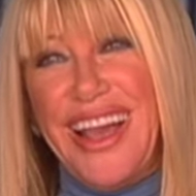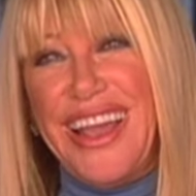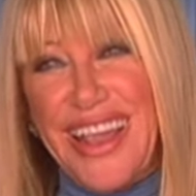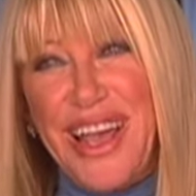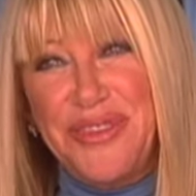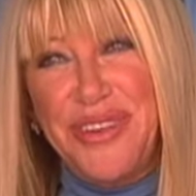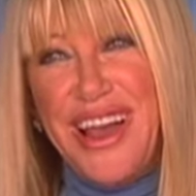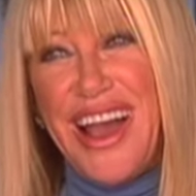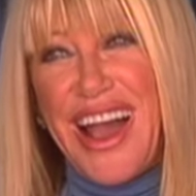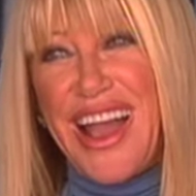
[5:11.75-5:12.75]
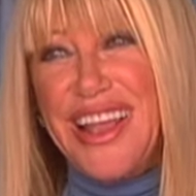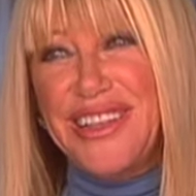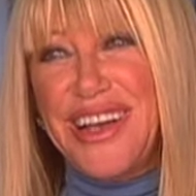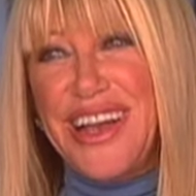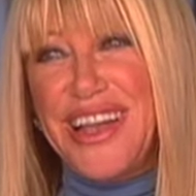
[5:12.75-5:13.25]
I am.
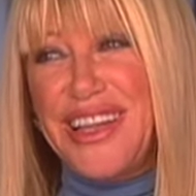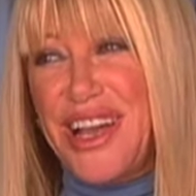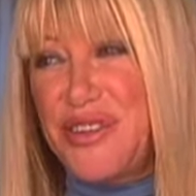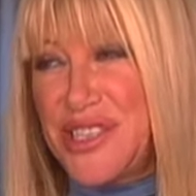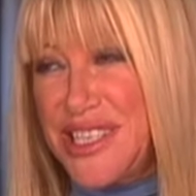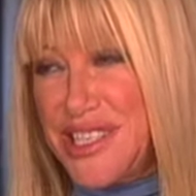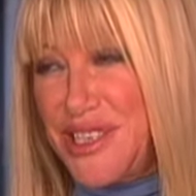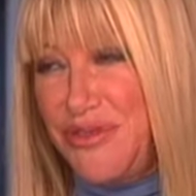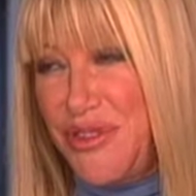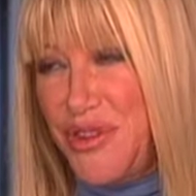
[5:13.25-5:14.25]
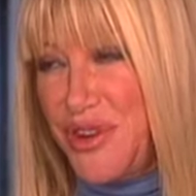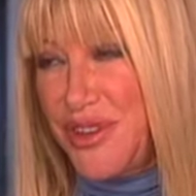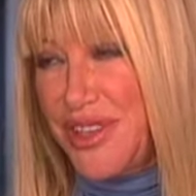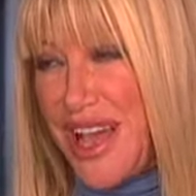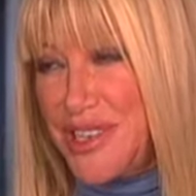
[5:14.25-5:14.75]
I I, I was
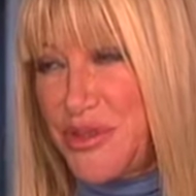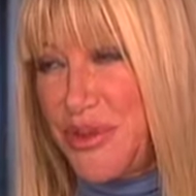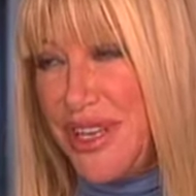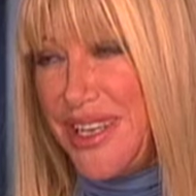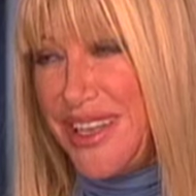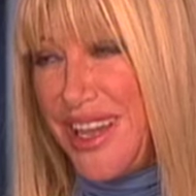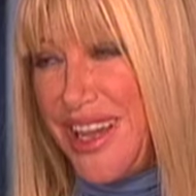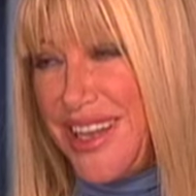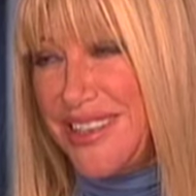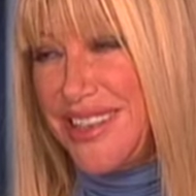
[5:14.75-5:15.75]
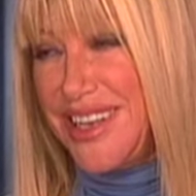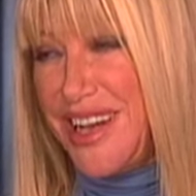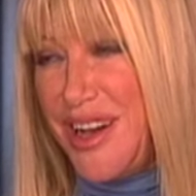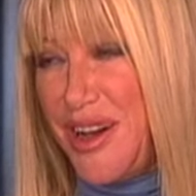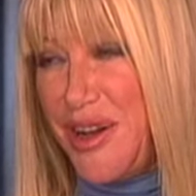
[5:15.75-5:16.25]
64 last week, and
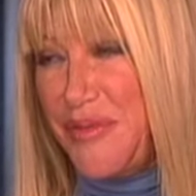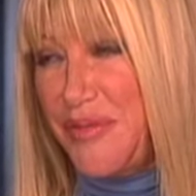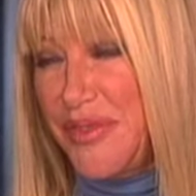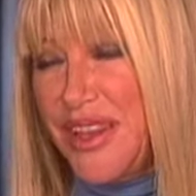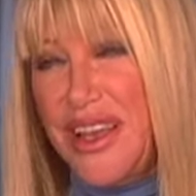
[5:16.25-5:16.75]
um,